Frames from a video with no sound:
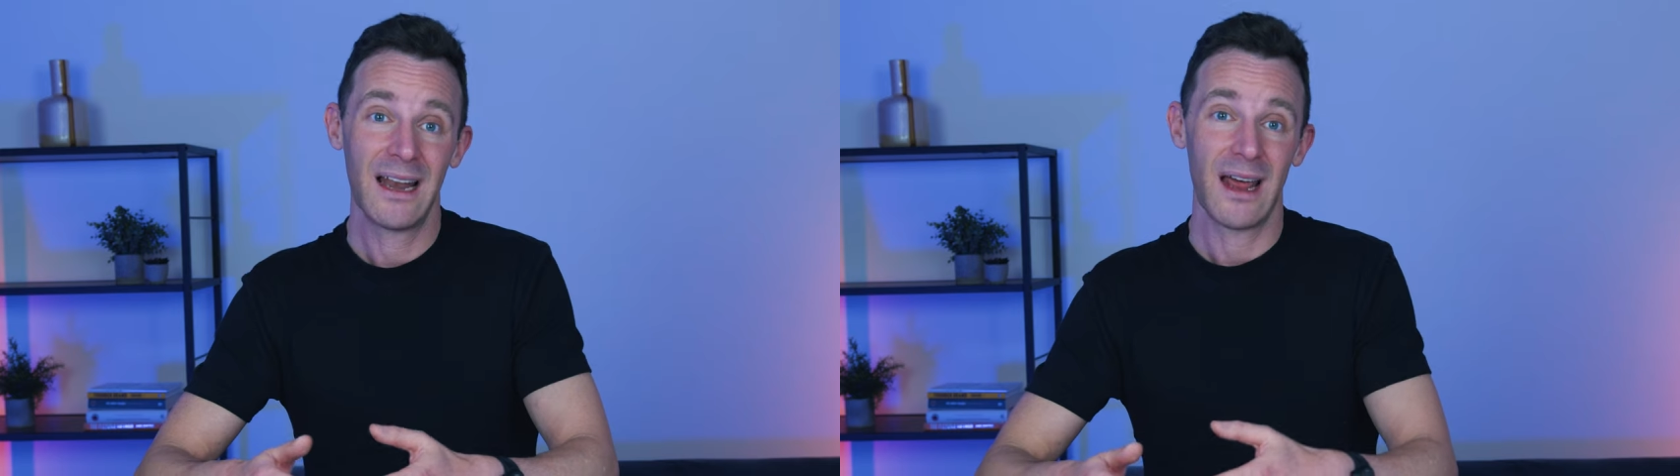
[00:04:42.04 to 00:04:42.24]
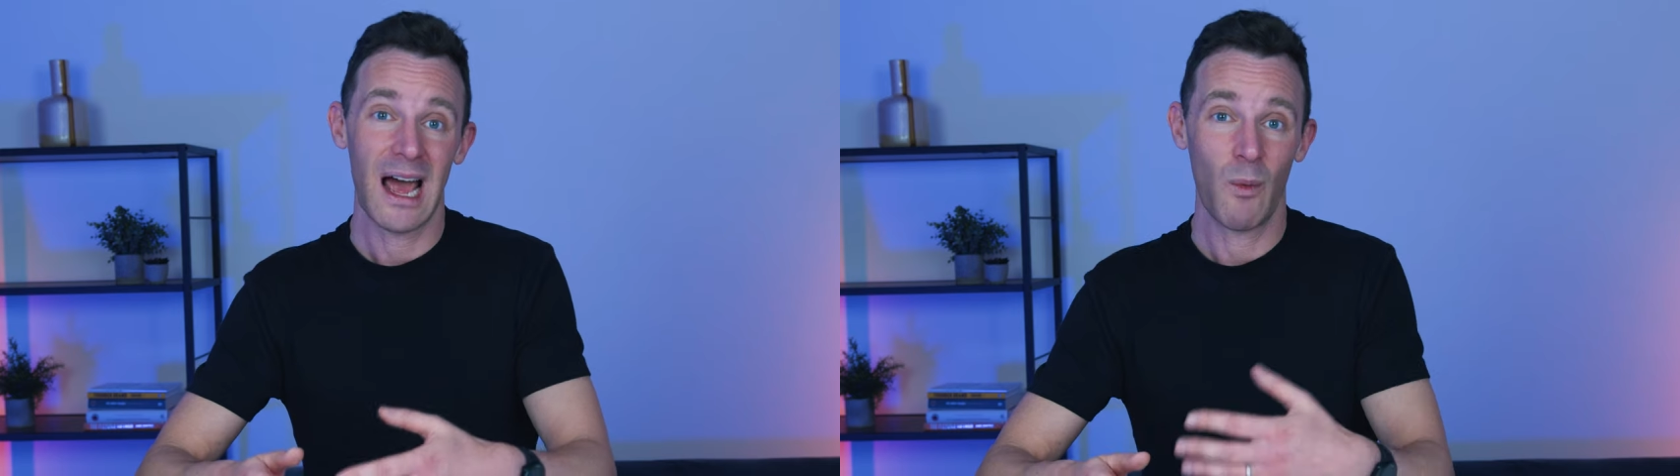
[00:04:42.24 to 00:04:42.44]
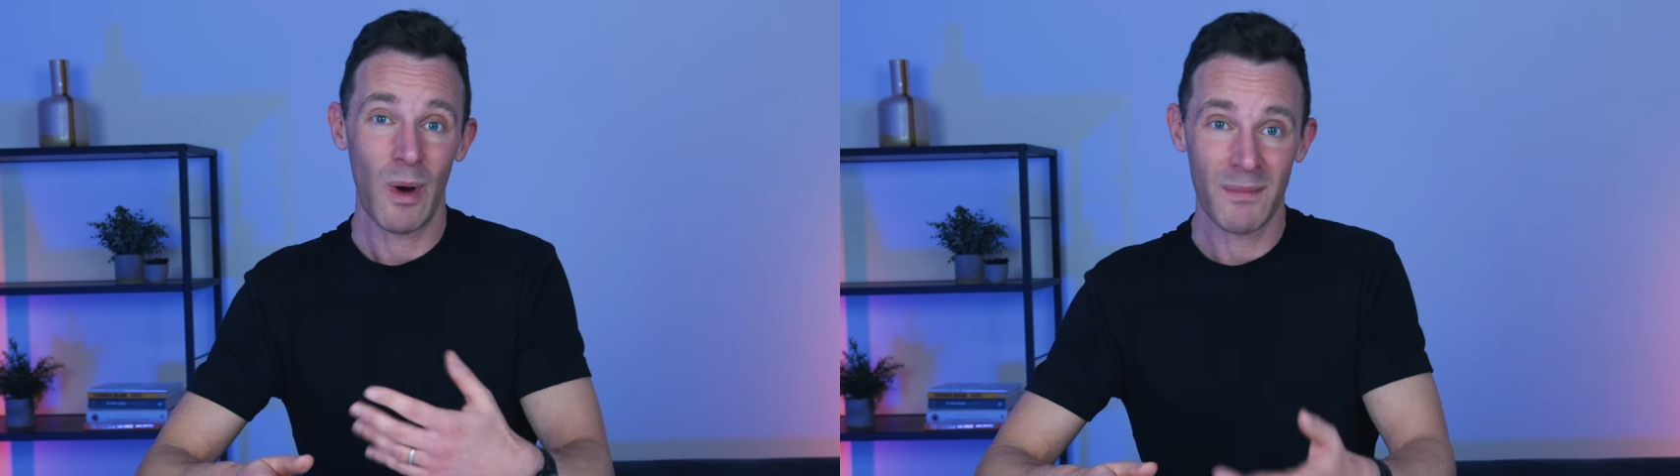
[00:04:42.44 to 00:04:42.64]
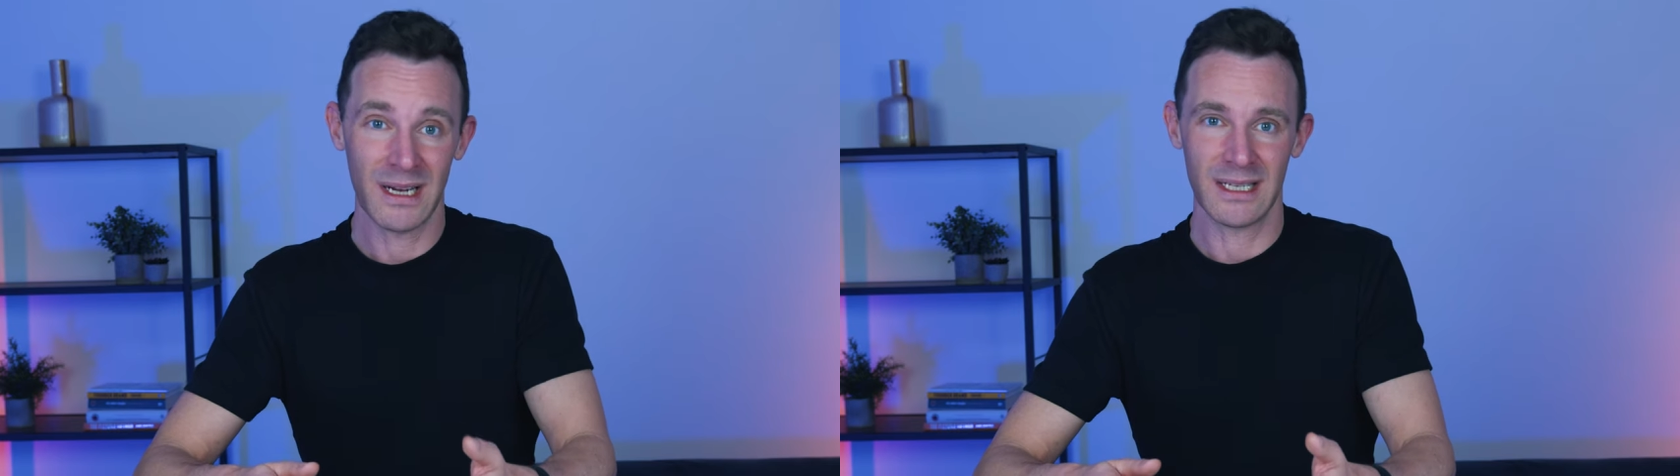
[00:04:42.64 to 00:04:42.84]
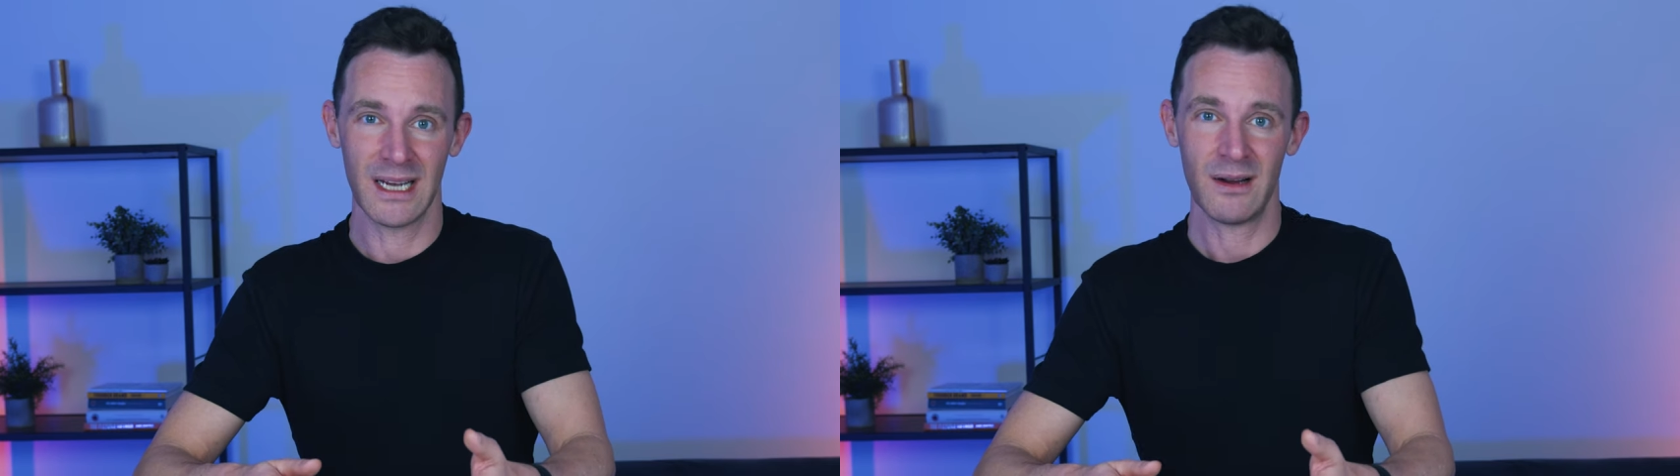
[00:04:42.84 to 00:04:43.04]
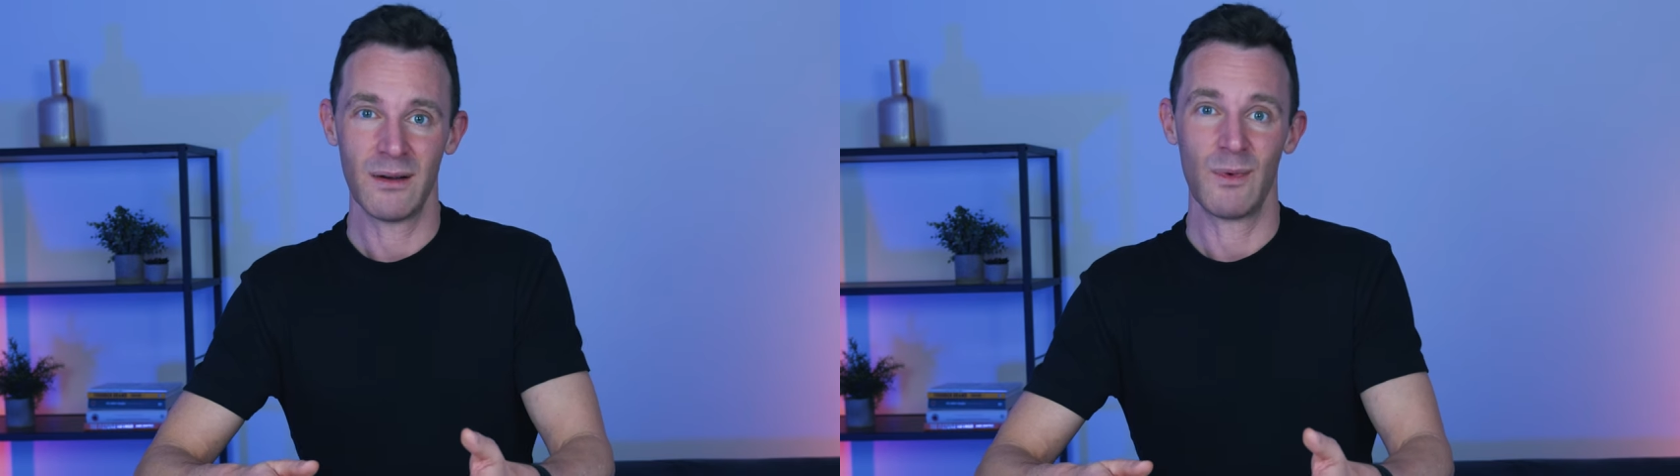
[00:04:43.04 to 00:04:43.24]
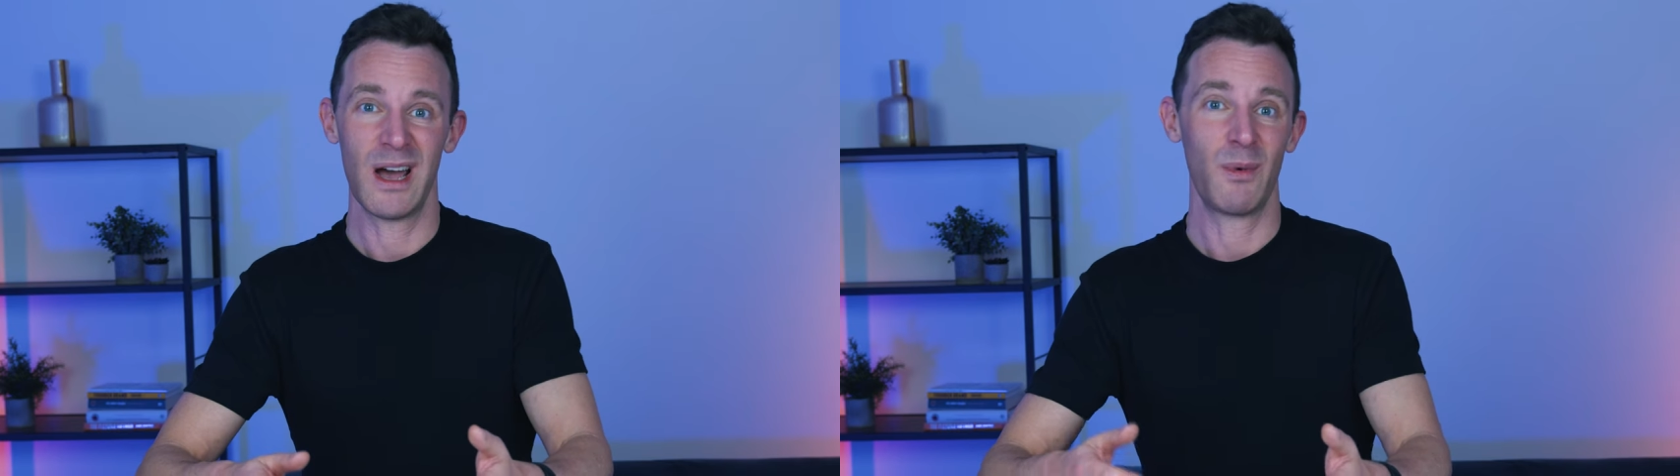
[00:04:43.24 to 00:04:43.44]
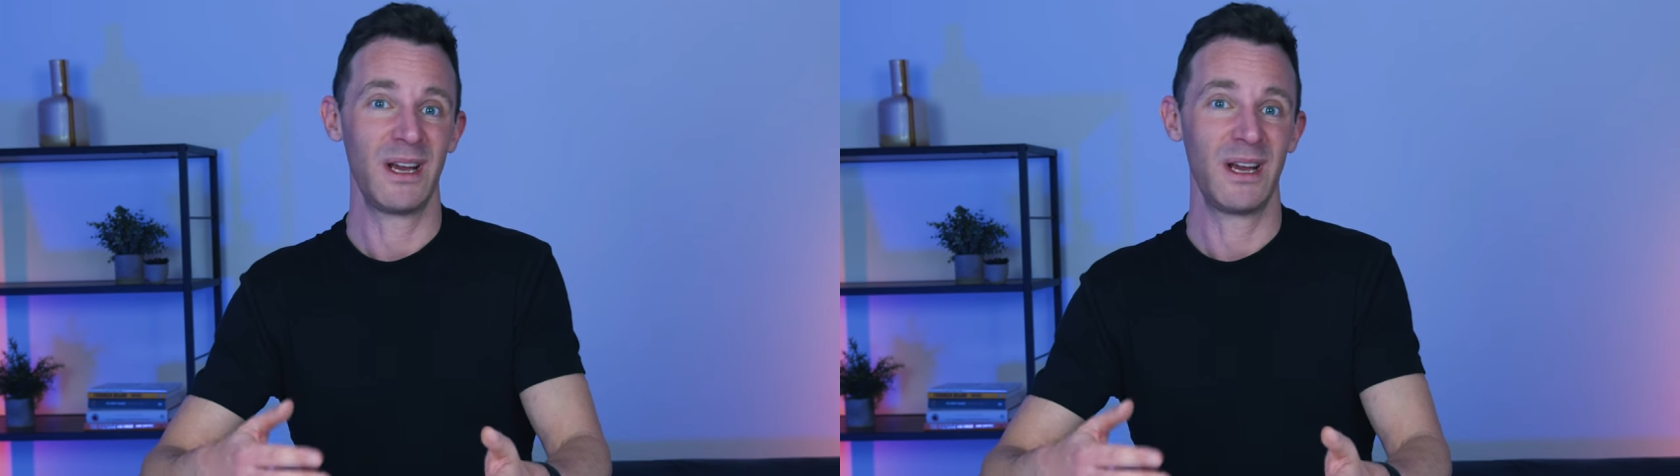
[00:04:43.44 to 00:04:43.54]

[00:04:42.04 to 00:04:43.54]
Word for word: and at one meeting, where